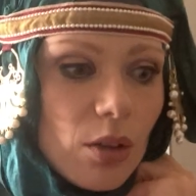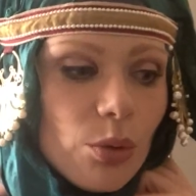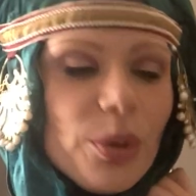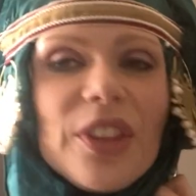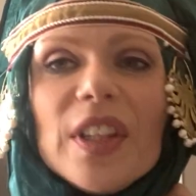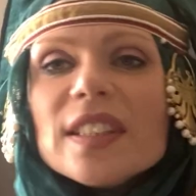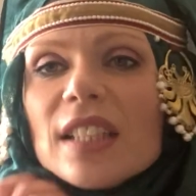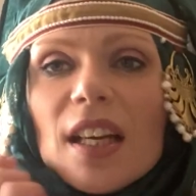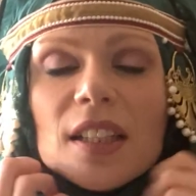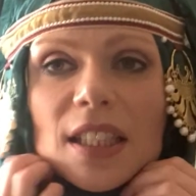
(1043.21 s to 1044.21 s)
with this
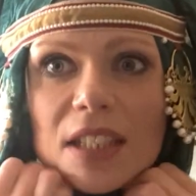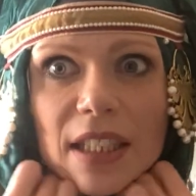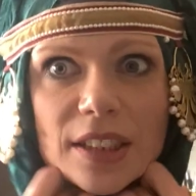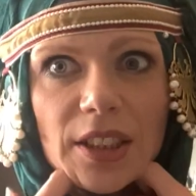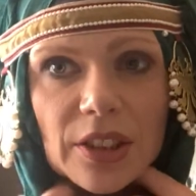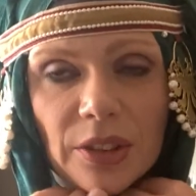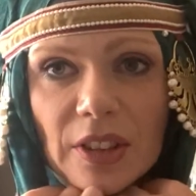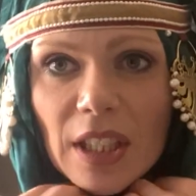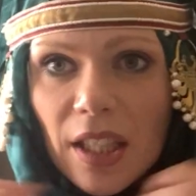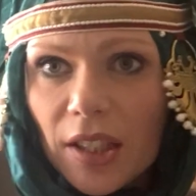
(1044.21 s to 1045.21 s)
style I'd like to
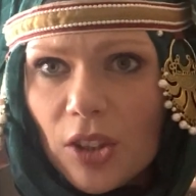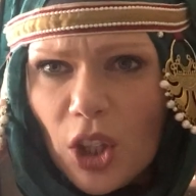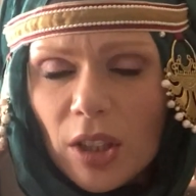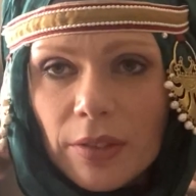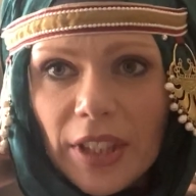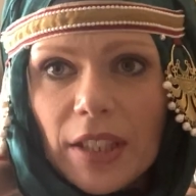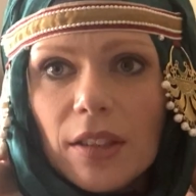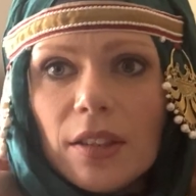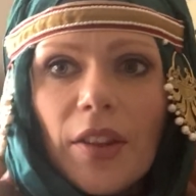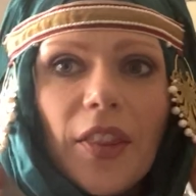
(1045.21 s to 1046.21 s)
use a longer
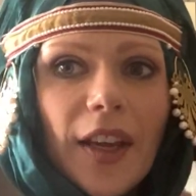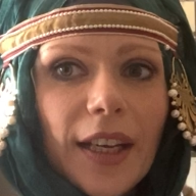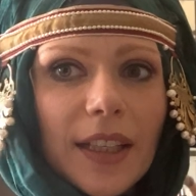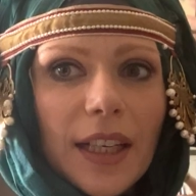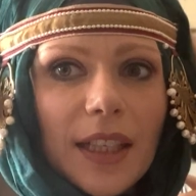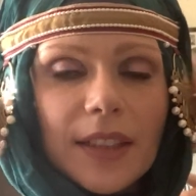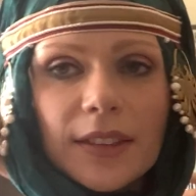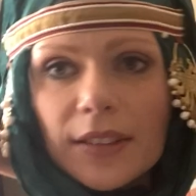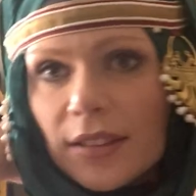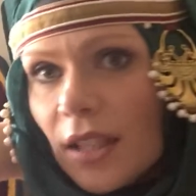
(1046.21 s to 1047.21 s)
veil that
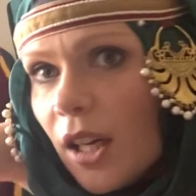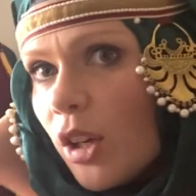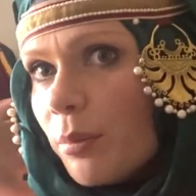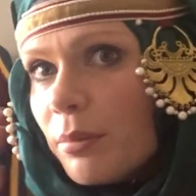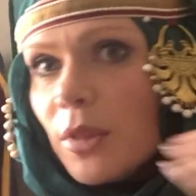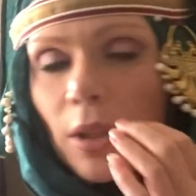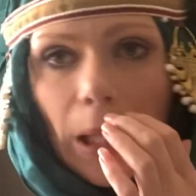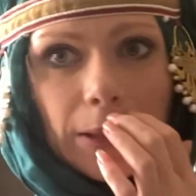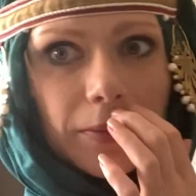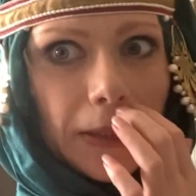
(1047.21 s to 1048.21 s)
has
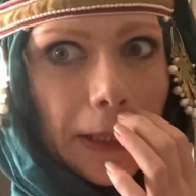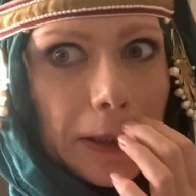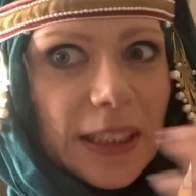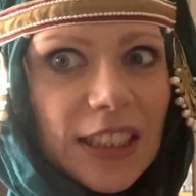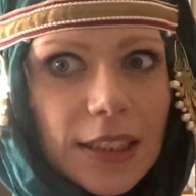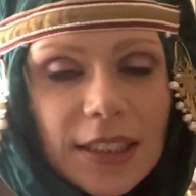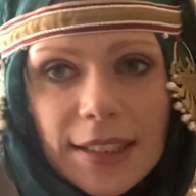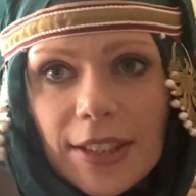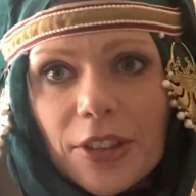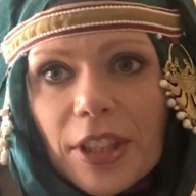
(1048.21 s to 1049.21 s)
lots of layers.
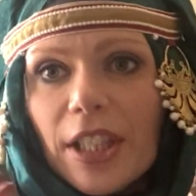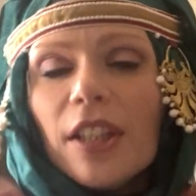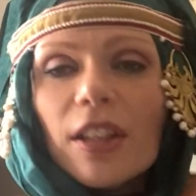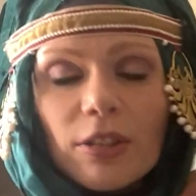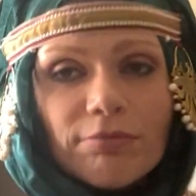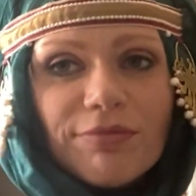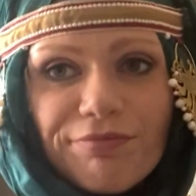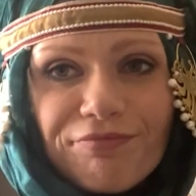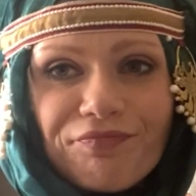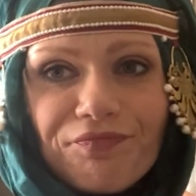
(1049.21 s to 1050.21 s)
So, or
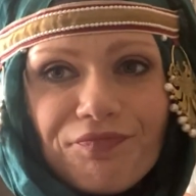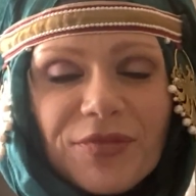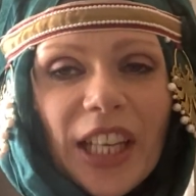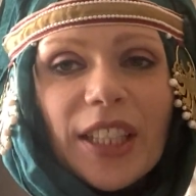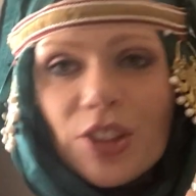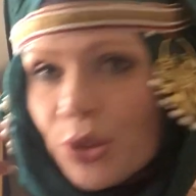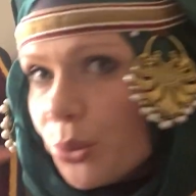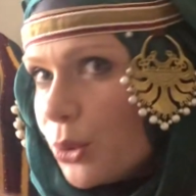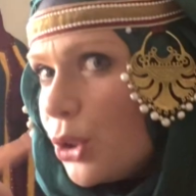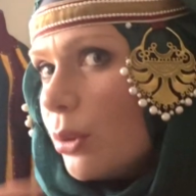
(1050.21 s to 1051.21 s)
I can
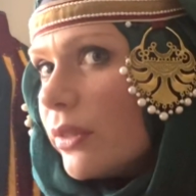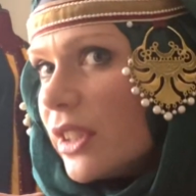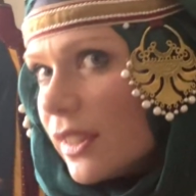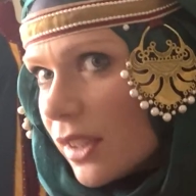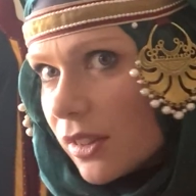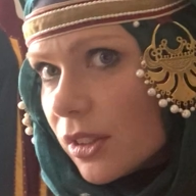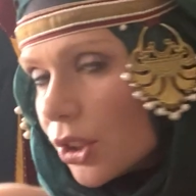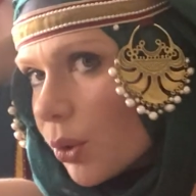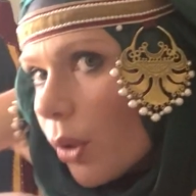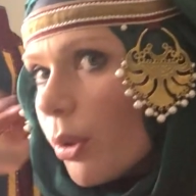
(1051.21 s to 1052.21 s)
do two of these because the
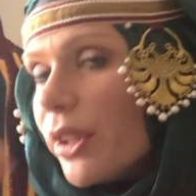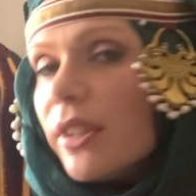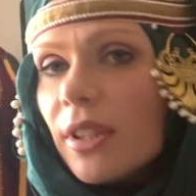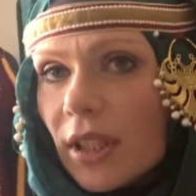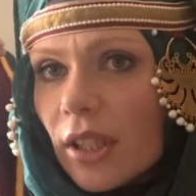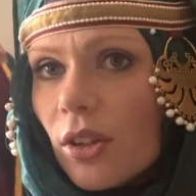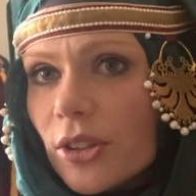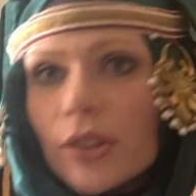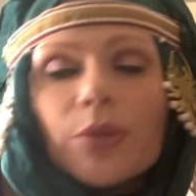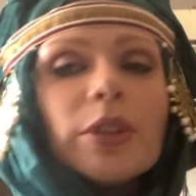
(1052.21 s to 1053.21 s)
short one can
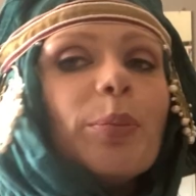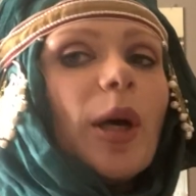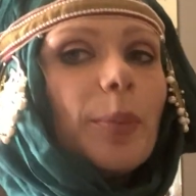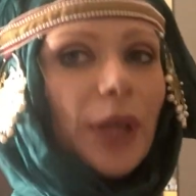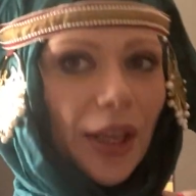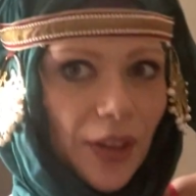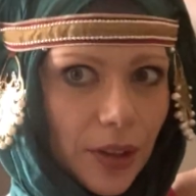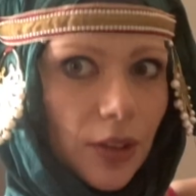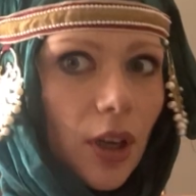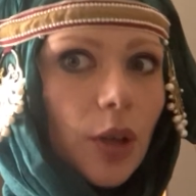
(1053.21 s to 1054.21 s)
also flip up and then
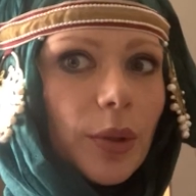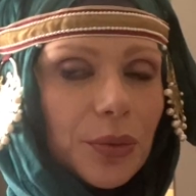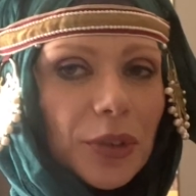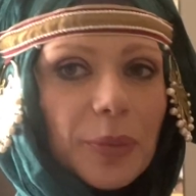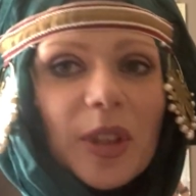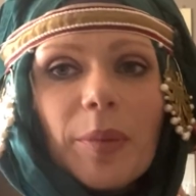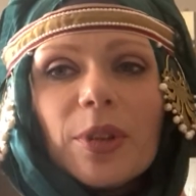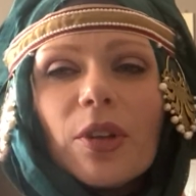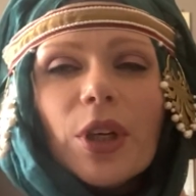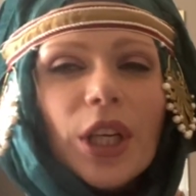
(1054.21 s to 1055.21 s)
the long one flips up.
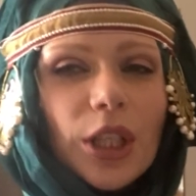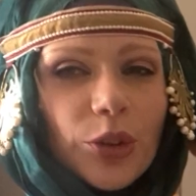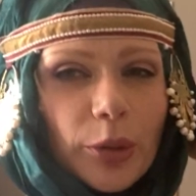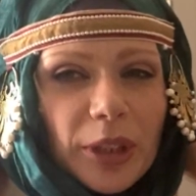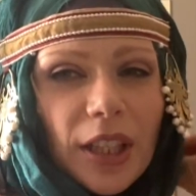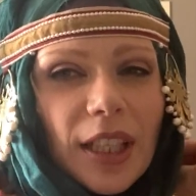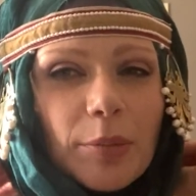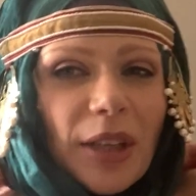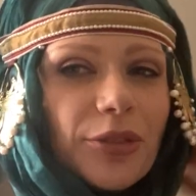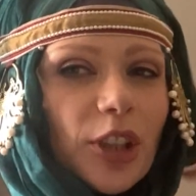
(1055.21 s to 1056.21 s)
So normally I like
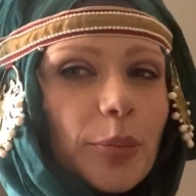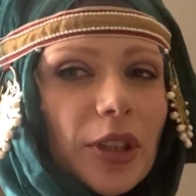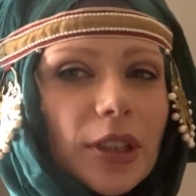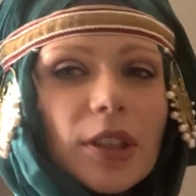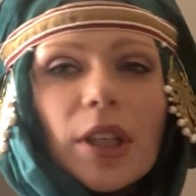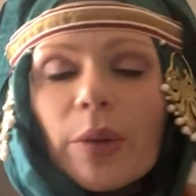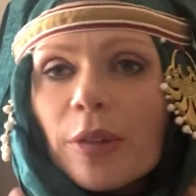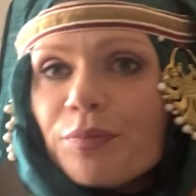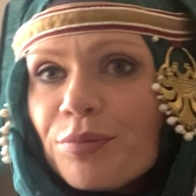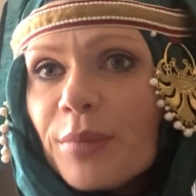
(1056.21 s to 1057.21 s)
my flip a little lower,
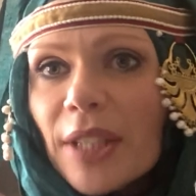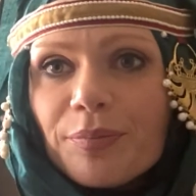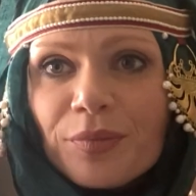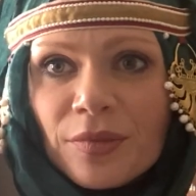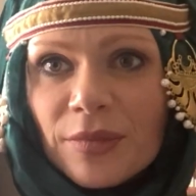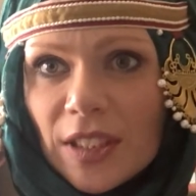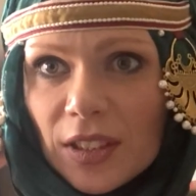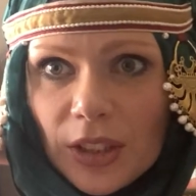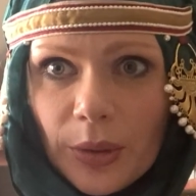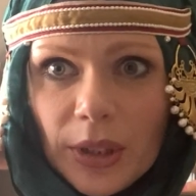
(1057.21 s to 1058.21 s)
but this
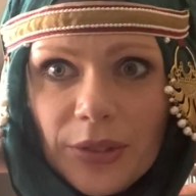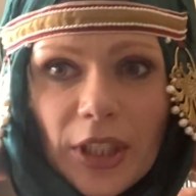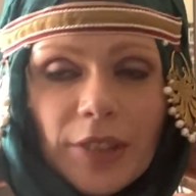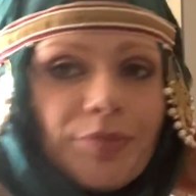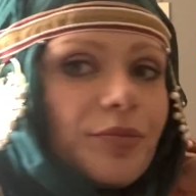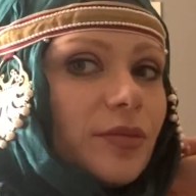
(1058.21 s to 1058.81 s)
is totally fine.